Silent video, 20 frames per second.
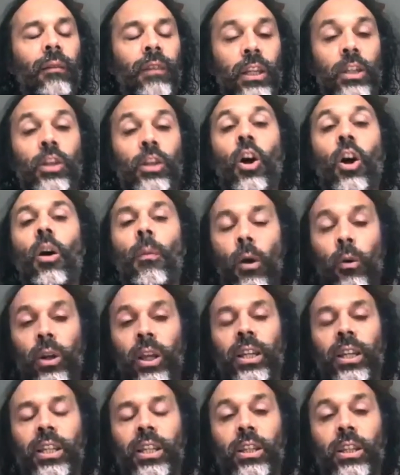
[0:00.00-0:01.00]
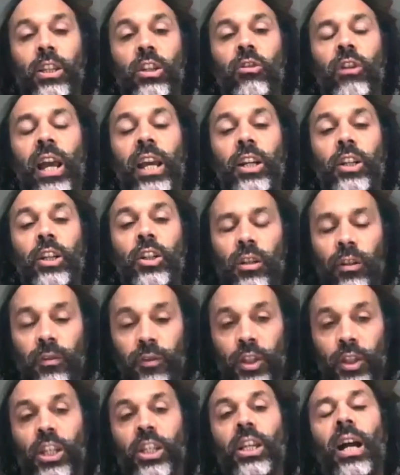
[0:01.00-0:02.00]
harmonious integration of
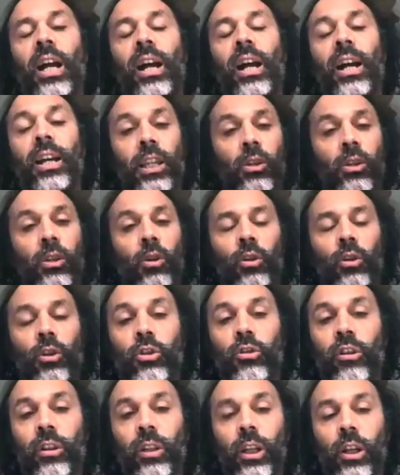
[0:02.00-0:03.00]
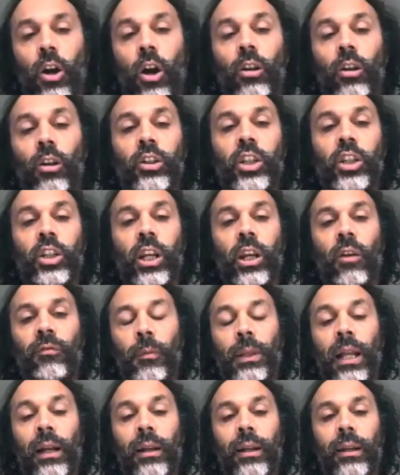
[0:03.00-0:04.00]
society, culture, and ecology on the
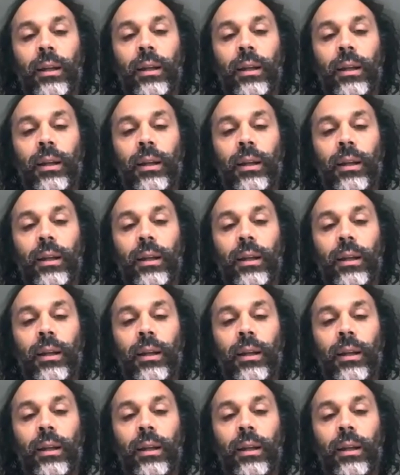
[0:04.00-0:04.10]
planet.